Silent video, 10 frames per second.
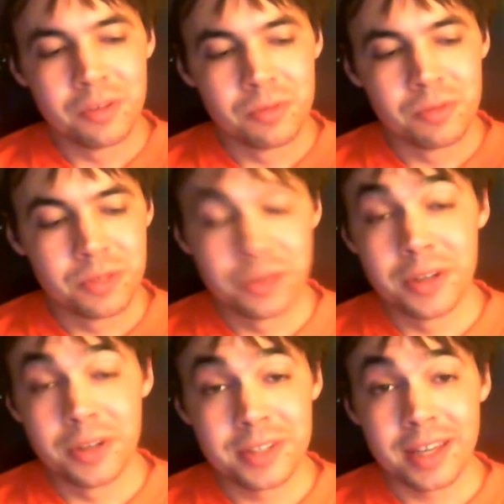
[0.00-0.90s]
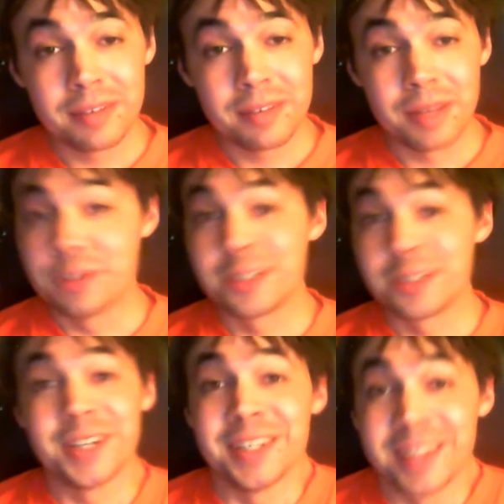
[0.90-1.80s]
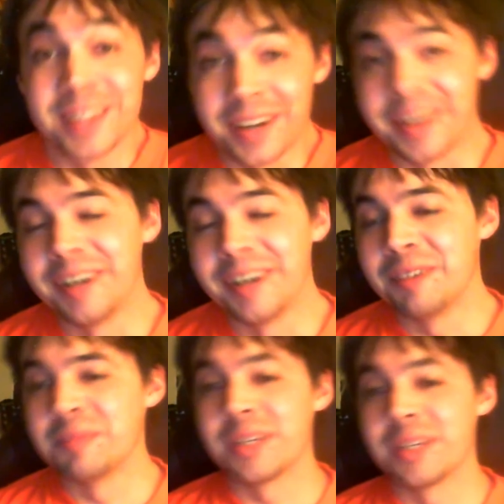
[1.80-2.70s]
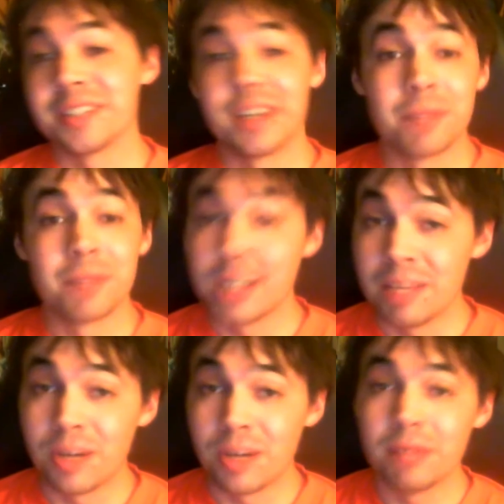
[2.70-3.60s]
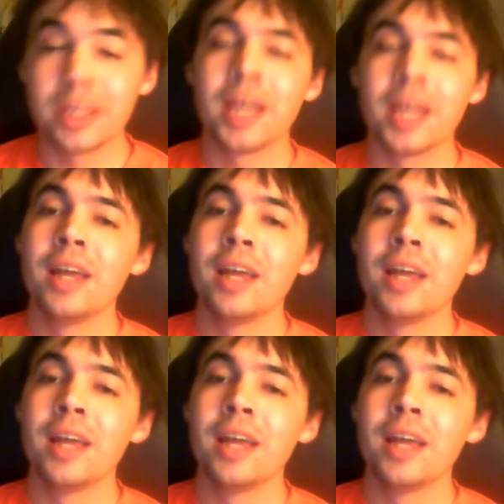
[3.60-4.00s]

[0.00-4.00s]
So there's that. I'm just gonna end it there because like, I'm gonna keep rambling.